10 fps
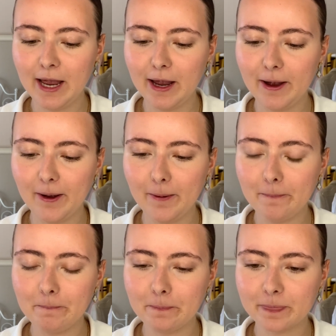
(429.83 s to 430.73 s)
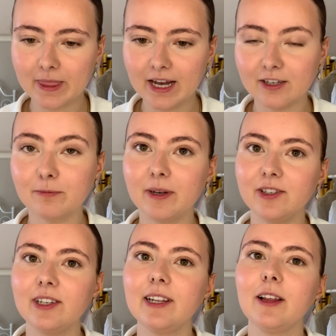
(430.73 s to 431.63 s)
I
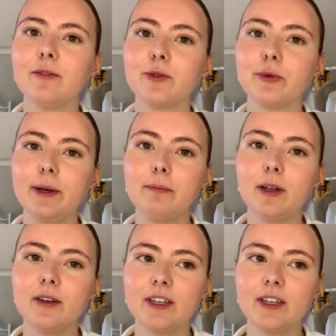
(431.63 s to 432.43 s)
especially love cream blush.